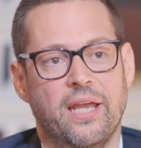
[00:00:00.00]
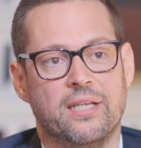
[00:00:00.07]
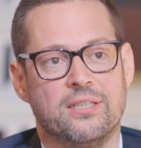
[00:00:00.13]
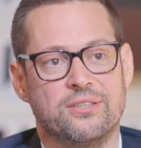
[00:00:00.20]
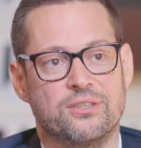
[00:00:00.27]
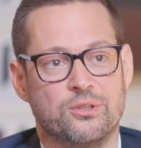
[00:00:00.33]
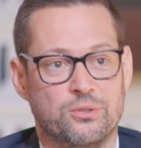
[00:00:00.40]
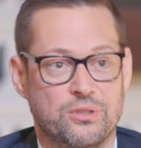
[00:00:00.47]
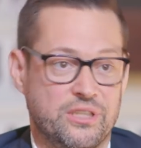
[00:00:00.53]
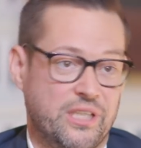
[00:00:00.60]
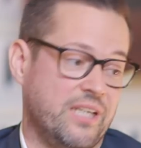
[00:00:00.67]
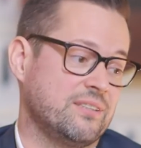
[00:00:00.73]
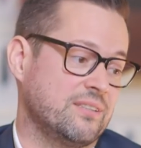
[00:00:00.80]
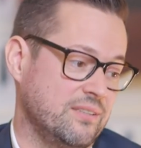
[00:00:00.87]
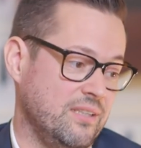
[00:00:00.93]
and so
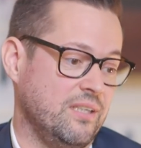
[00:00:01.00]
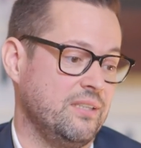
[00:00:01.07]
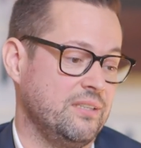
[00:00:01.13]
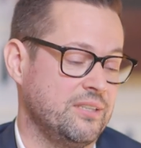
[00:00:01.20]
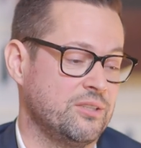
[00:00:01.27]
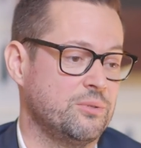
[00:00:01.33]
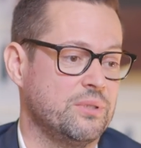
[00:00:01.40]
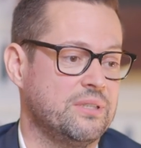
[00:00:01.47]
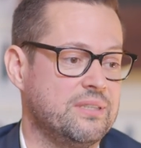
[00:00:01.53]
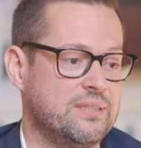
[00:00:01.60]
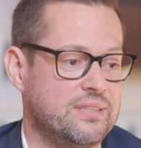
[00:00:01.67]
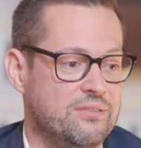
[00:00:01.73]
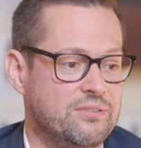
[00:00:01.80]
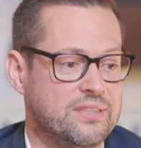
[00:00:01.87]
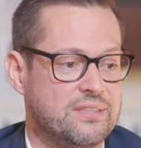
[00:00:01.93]
yes, the, in
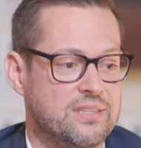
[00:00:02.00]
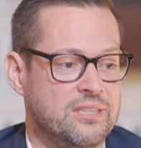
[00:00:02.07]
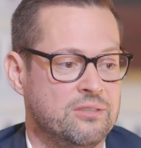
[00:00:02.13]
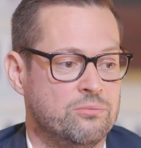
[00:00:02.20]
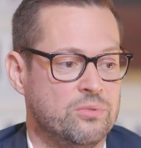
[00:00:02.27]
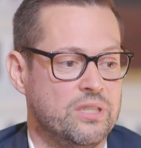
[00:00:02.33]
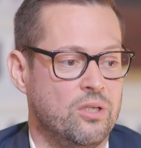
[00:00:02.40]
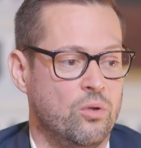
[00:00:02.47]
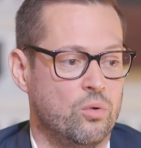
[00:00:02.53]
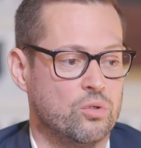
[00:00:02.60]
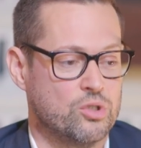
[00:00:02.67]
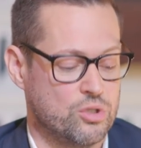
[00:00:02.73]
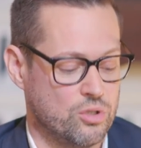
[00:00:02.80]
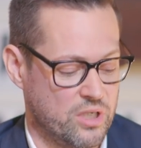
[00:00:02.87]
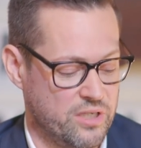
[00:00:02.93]
2017 we
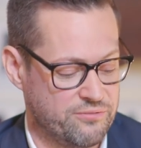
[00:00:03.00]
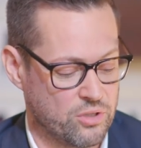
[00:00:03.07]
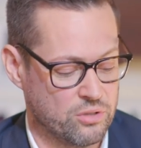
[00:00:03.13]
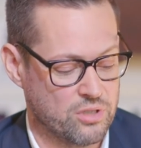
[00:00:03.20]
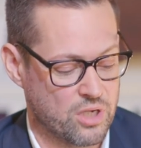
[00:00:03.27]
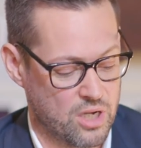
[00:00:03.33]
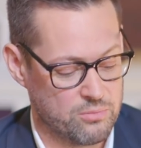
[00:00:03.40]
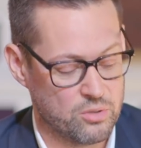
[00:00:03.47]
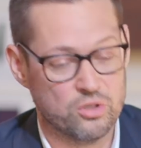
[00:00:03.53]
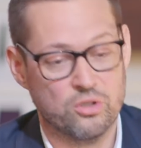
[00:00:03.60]
launched the Clifton Club